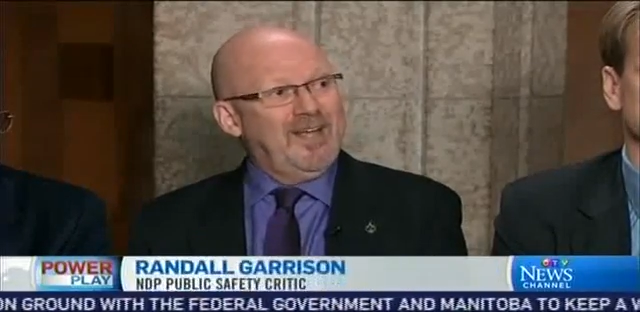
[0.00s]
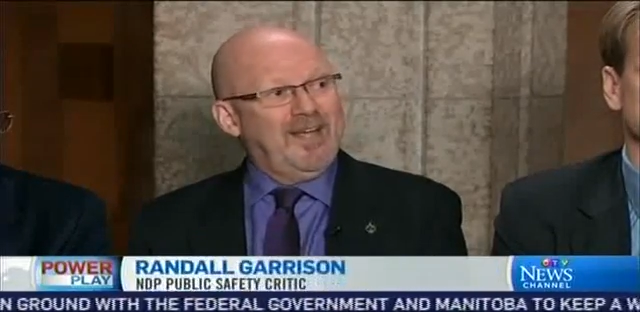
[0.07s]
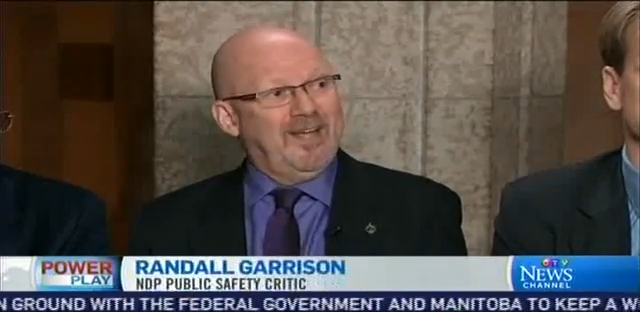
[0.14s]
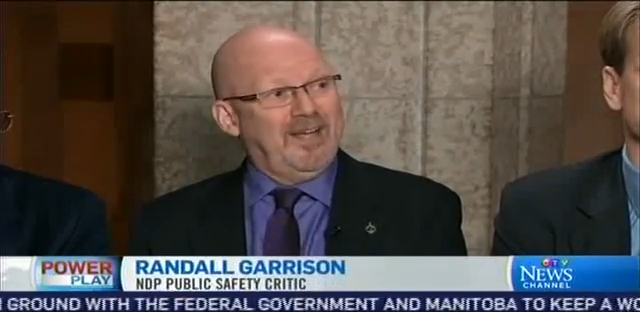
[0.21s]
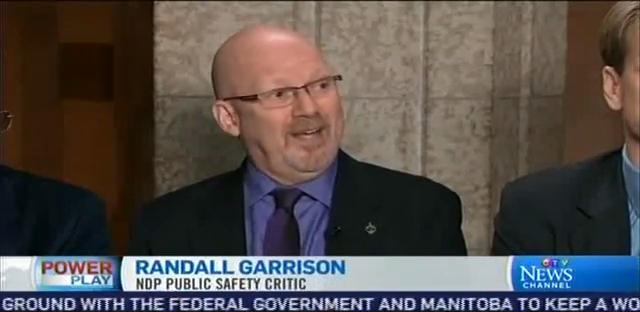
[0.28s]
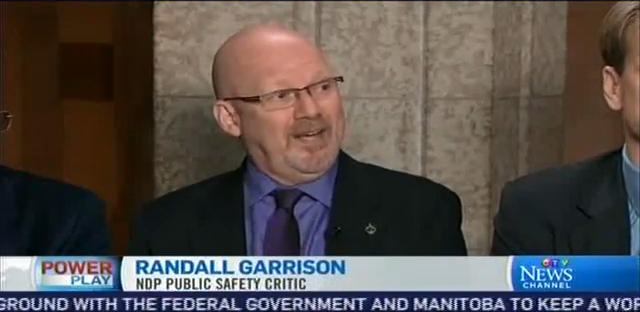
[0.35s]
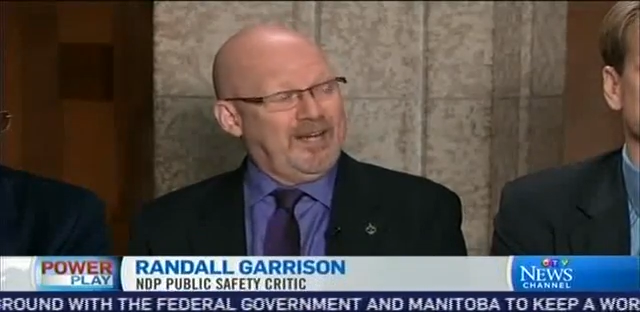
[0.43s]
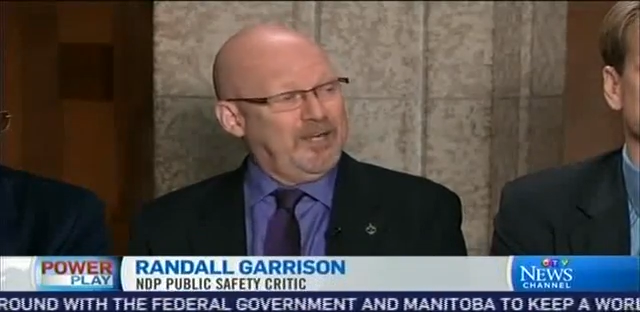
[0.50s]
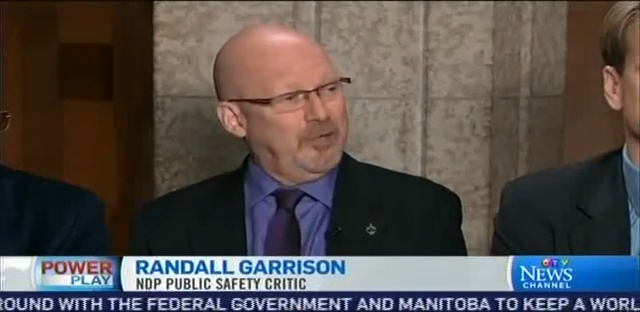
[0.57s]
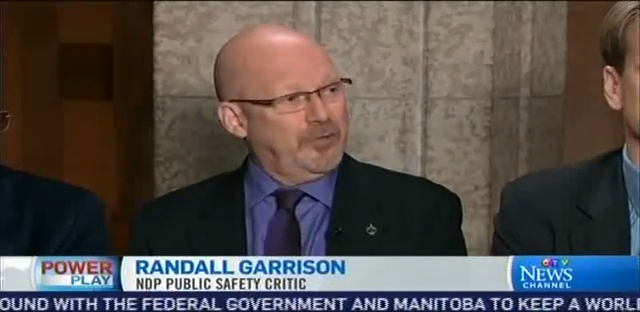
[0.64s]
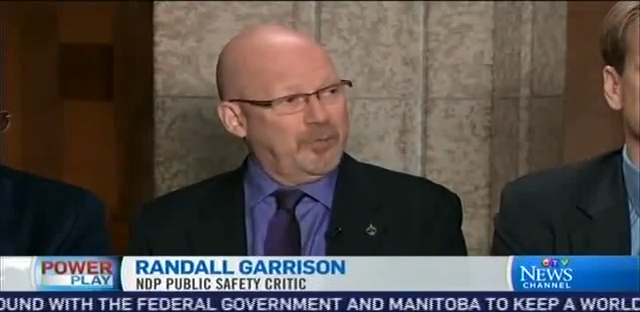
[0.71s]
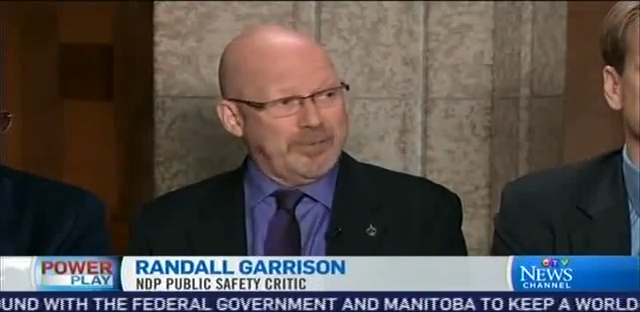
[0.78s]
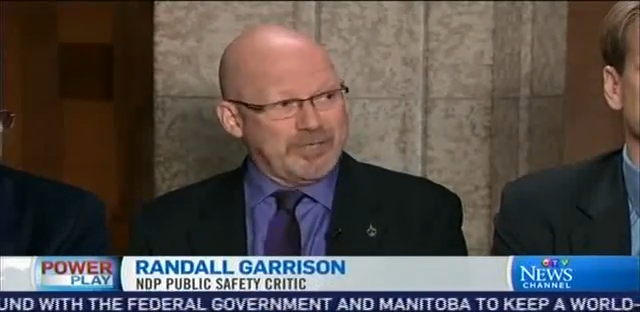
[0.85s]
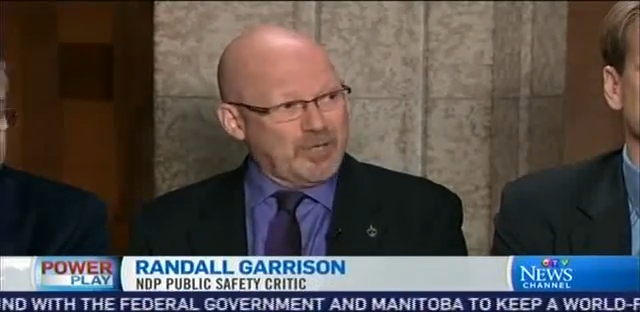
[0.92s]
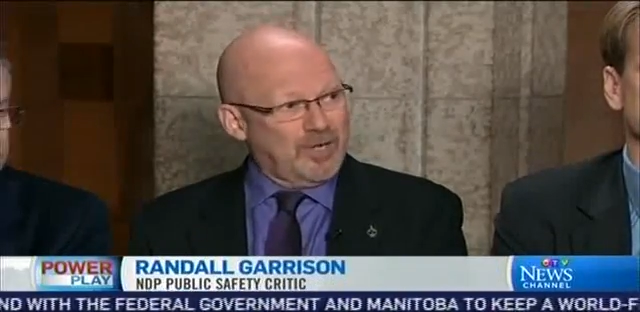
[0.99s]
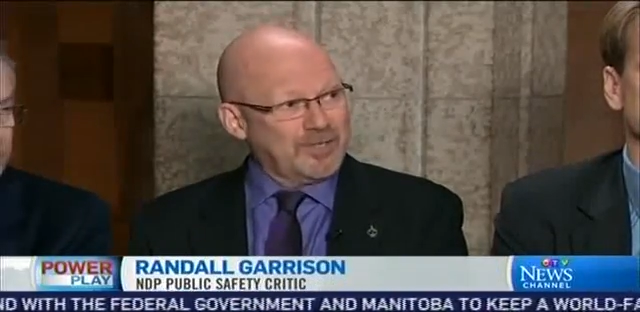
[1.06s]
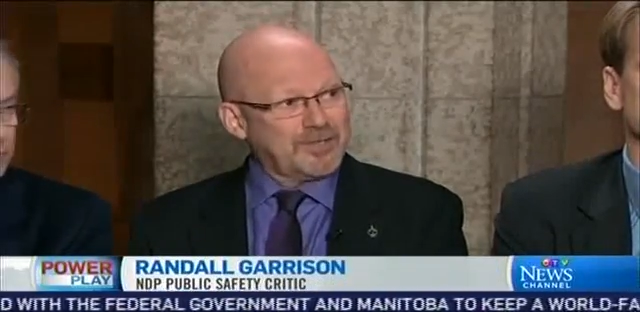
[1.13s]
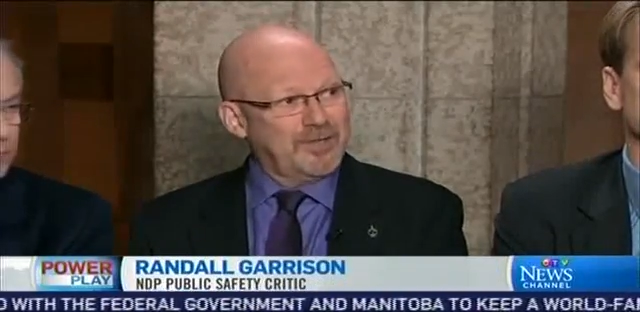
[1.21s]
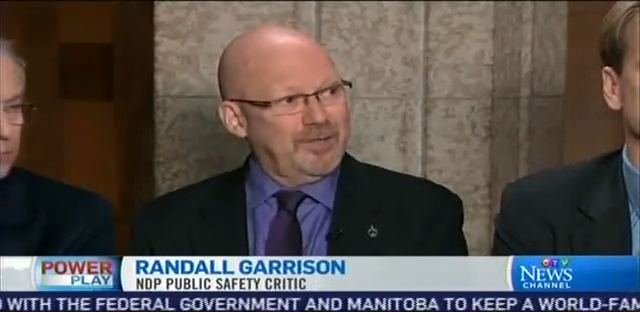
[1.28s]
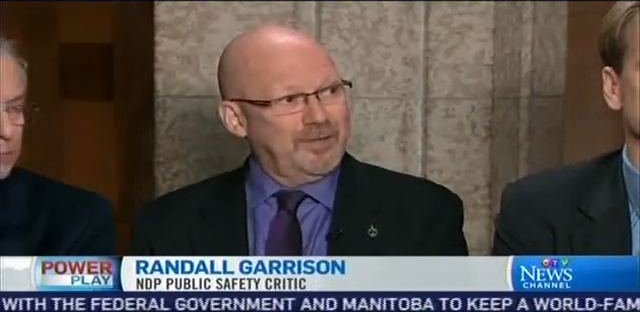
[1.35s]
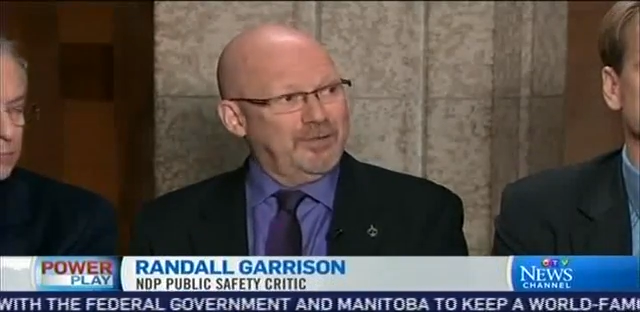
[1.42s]
and I know there'll be
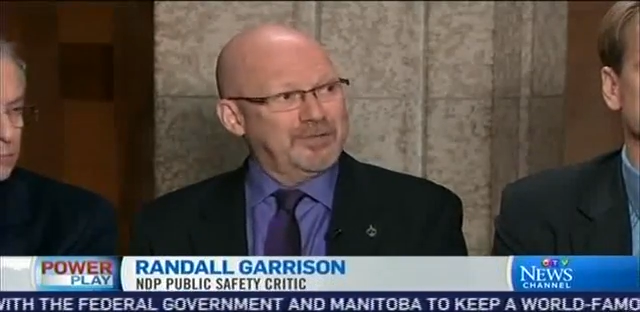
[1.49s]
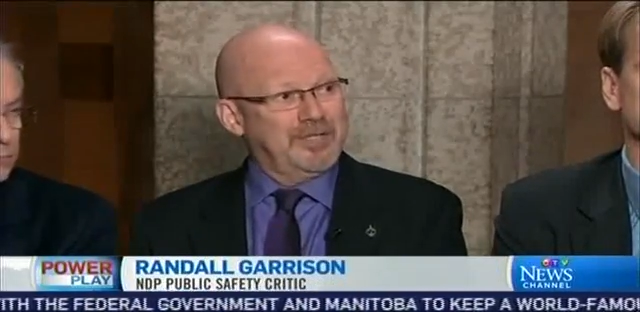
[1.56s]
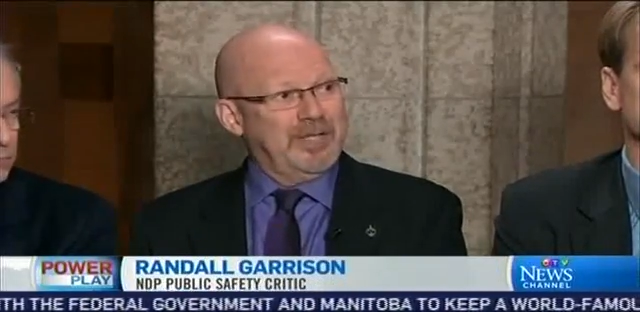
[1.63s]
talks on those,